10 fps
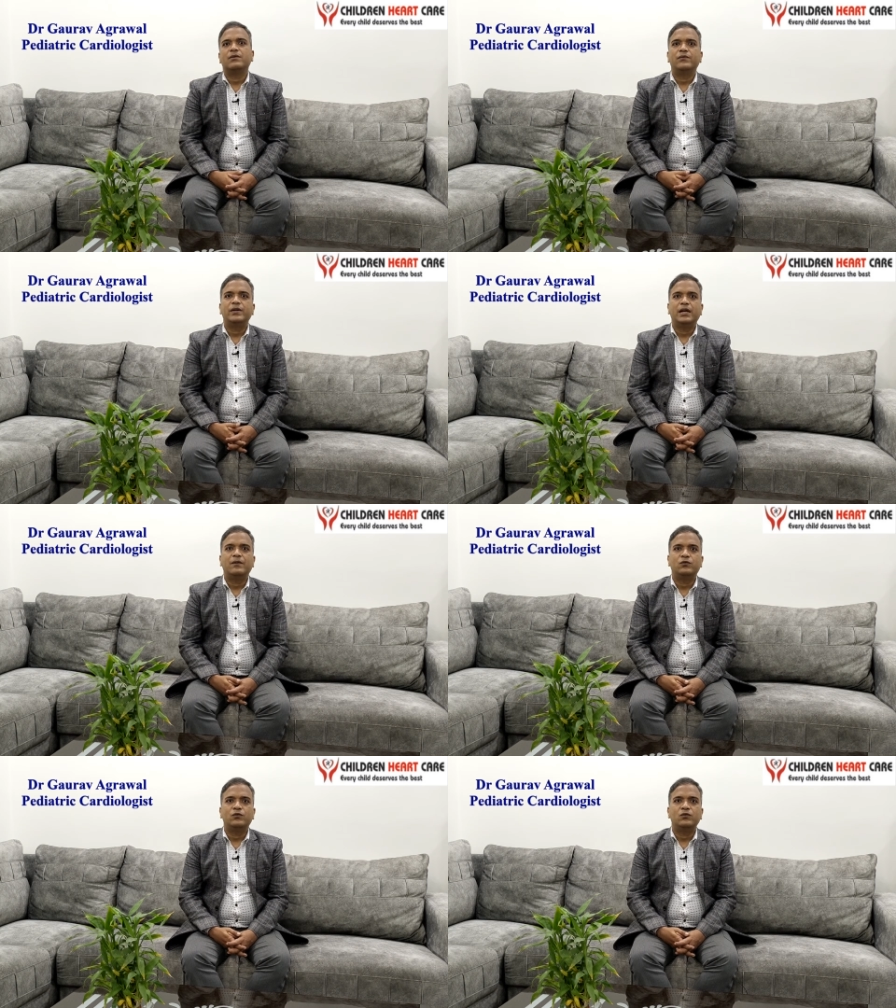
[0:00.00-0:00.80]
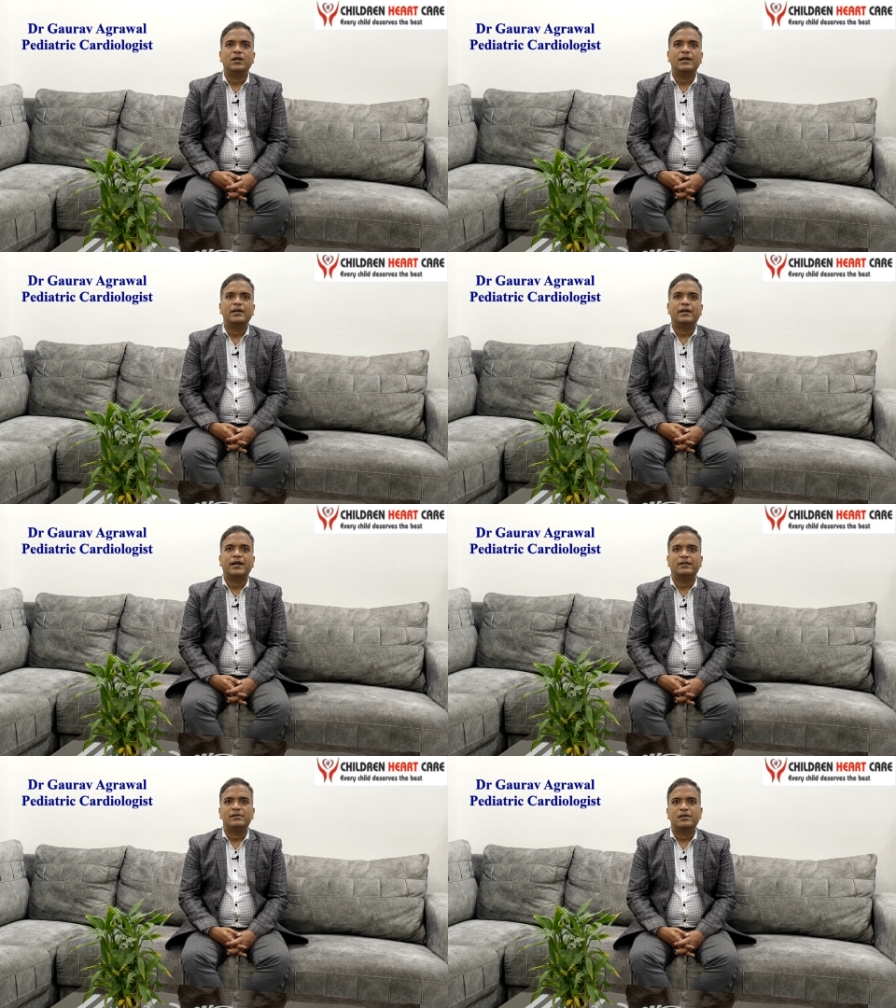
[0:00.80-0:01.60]
we have to do cardiac
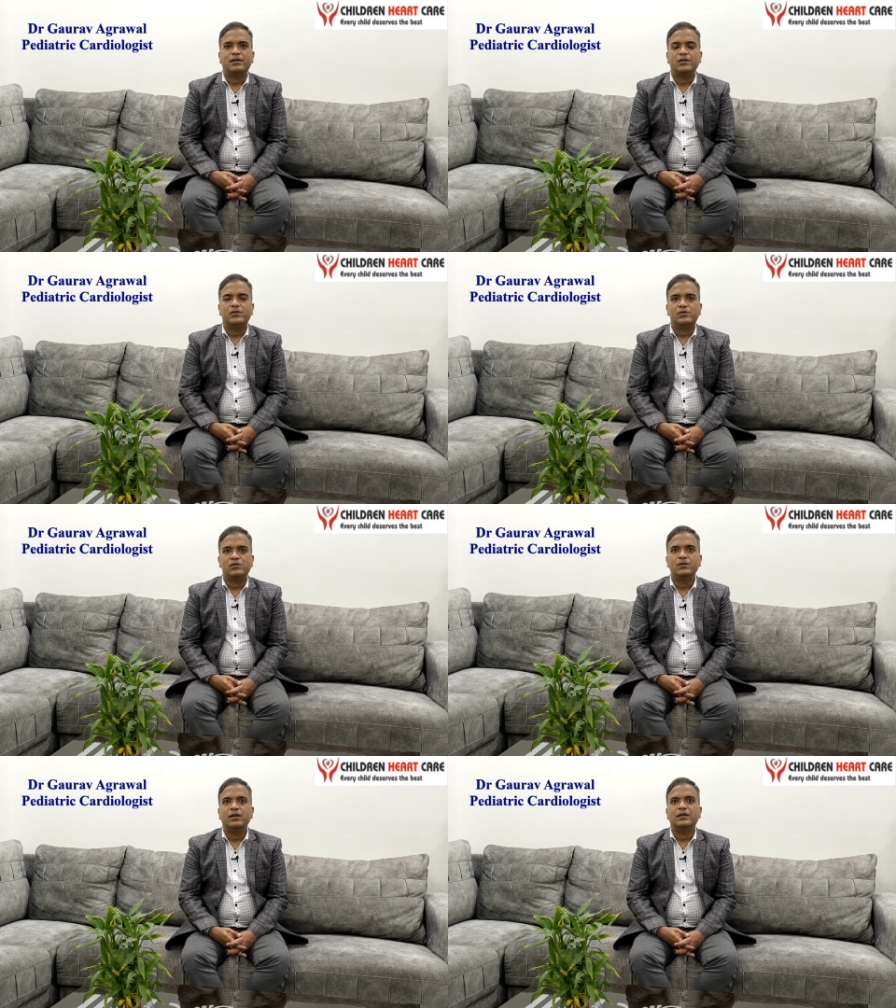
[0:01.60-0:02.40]
cath study also.